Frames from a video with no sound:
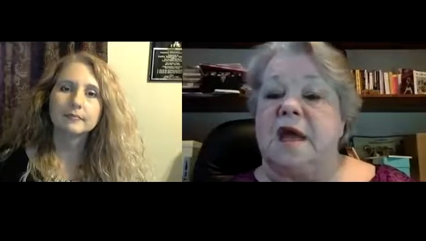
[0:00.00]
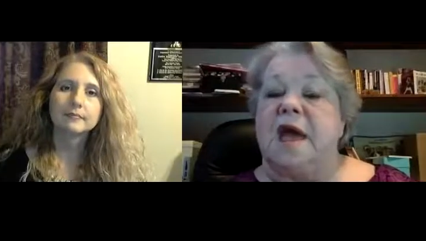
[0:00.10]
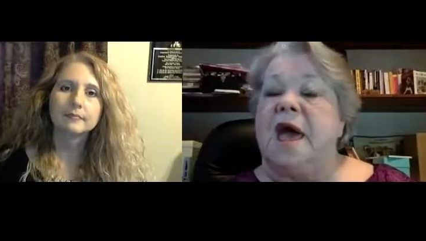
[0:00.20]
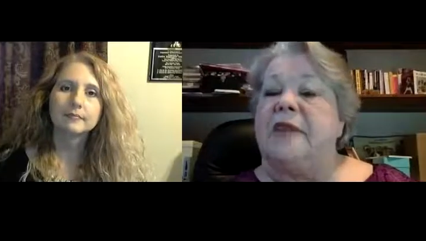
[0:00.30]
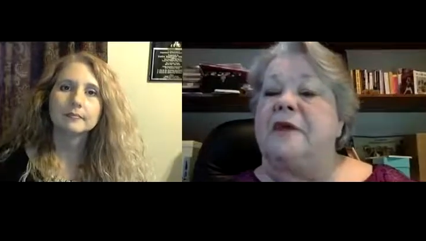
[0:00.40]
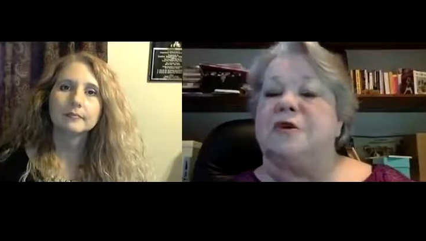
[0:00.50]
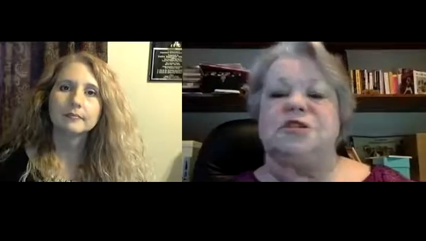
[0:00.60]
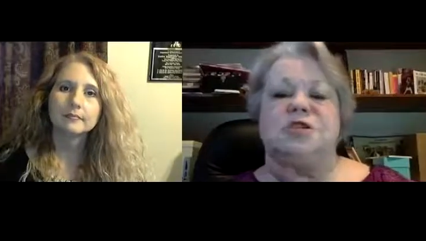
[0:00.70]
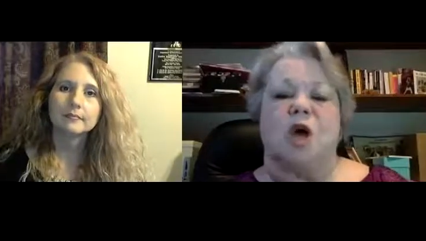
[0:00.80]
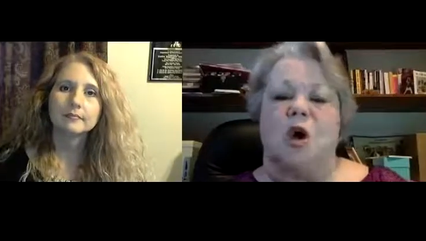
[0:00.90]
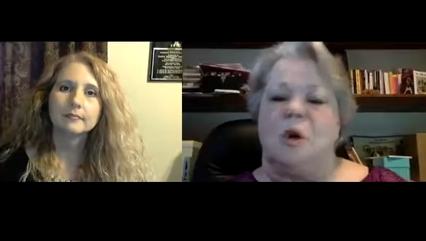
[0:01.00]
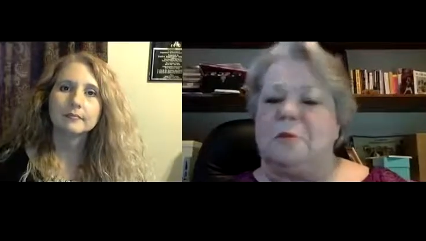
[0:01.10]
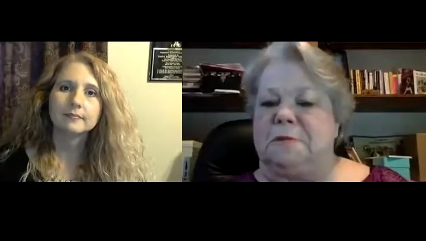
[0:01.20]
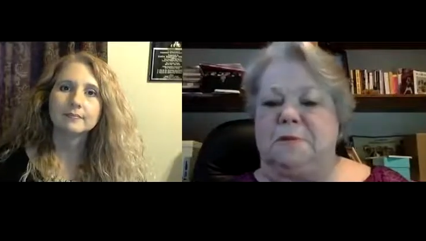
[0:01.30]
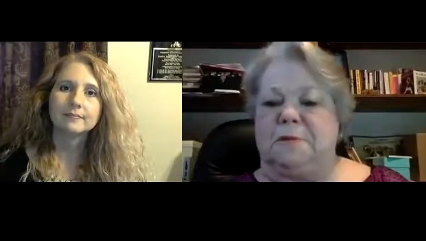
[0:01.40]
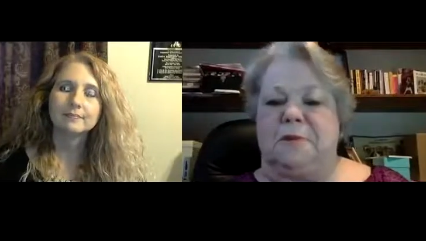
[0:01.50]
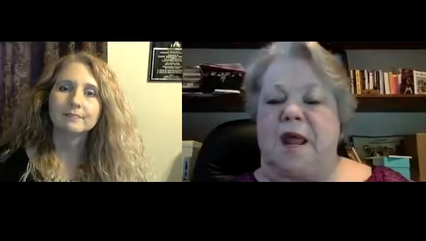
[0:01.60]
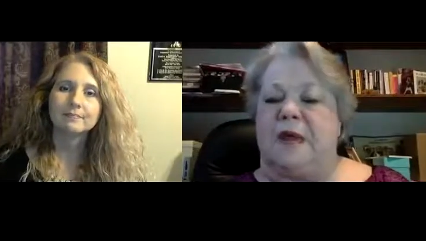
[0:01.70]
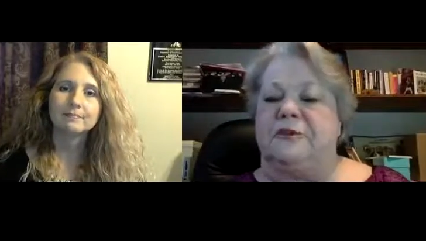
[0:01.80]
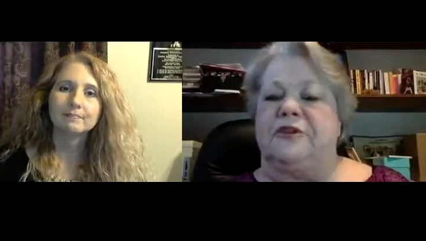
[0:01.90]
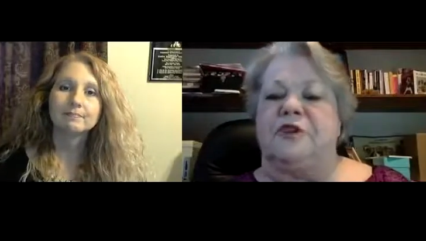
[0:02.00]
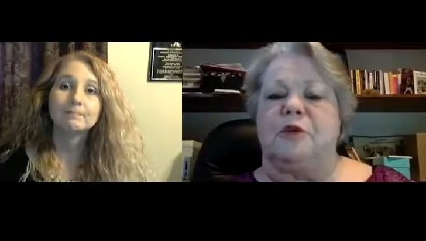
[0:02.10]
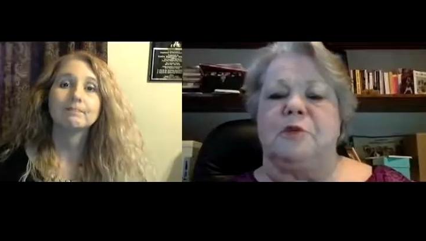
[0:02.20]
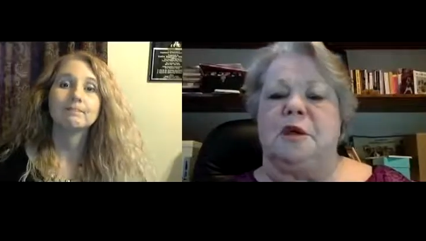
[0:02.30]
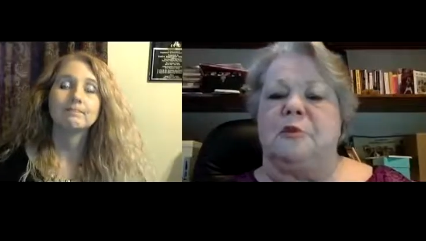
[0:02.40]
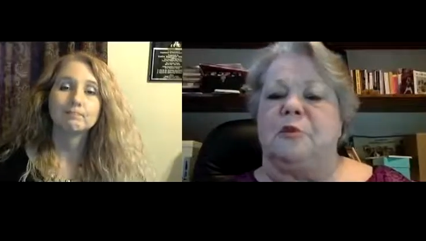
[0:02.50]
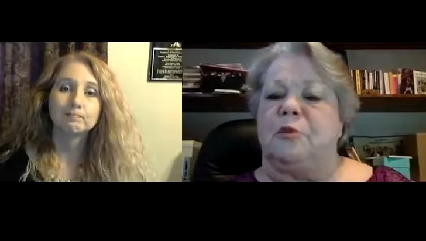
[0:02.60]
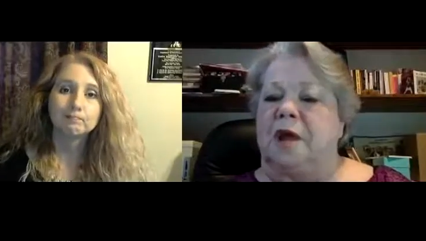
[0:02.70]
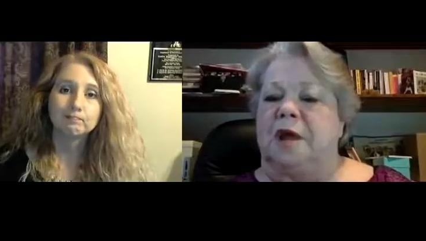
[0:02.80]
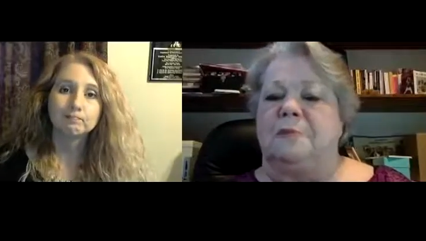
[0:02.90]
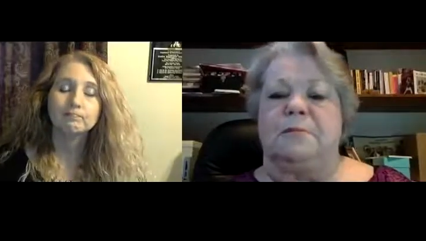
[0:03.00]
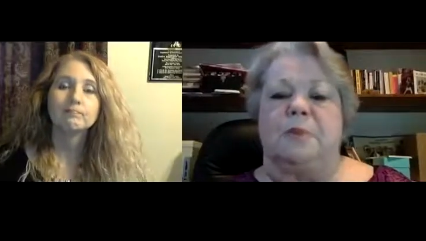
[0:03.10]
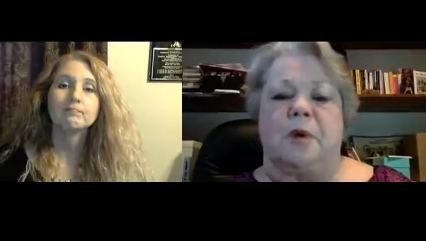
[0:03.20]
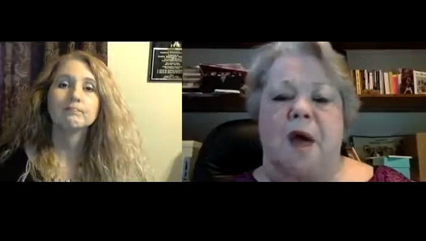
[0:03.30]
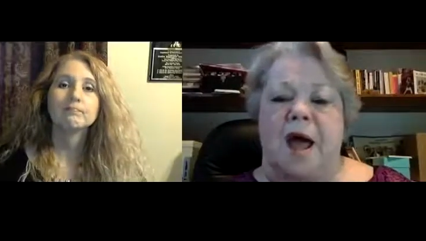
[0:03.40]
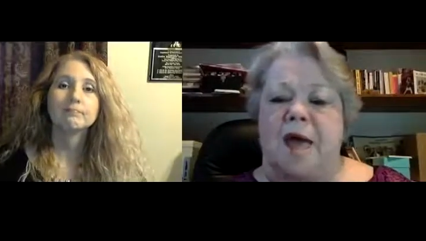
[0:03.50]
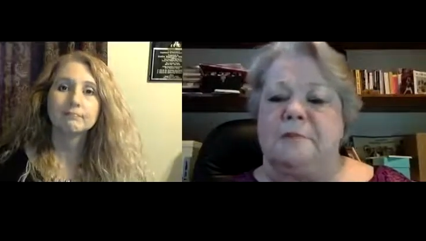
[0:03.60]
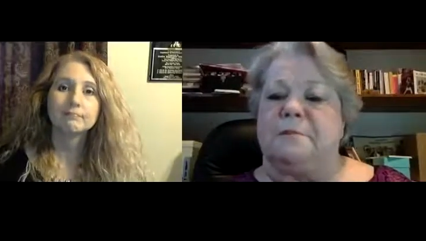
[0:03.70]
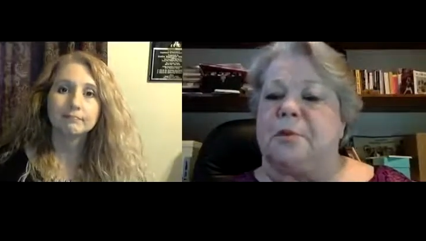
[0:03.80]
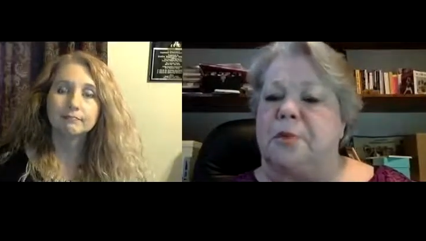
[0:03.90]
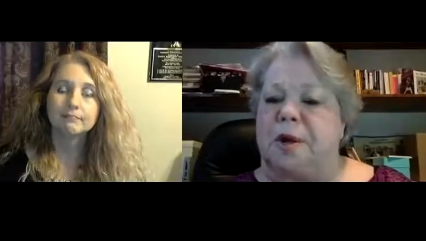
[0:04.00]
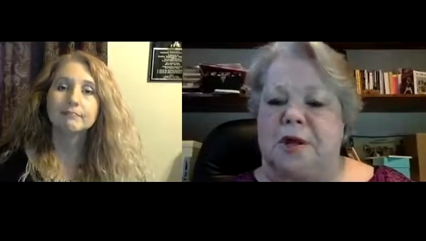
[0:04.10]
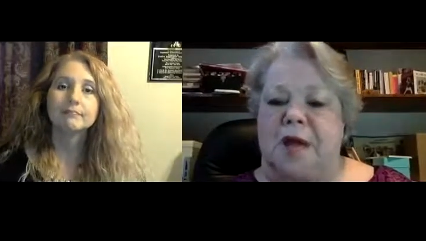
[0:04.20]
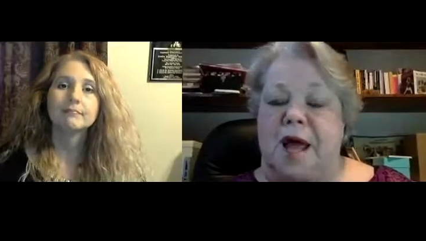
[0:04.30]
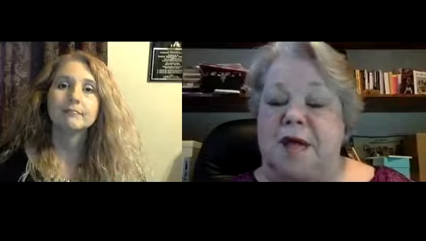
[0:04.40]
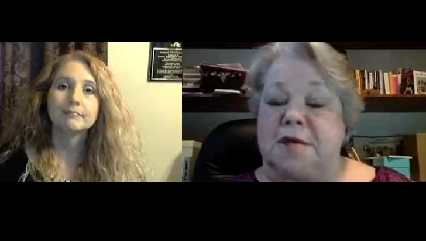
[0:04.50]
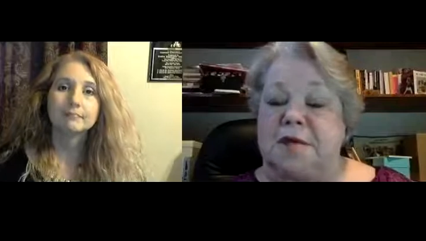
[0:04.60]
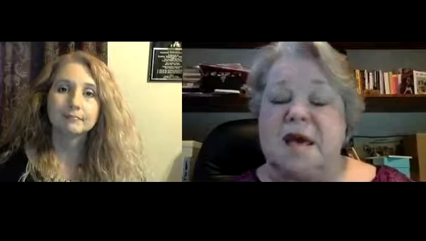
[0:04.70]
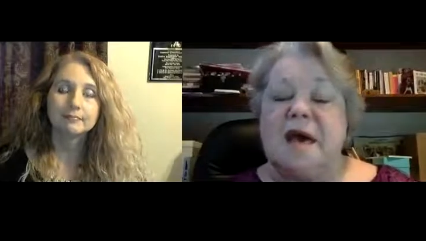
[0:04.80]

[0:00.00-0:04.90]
Speaker 1: And there's so many people that have so many really bright, brilliant ideas.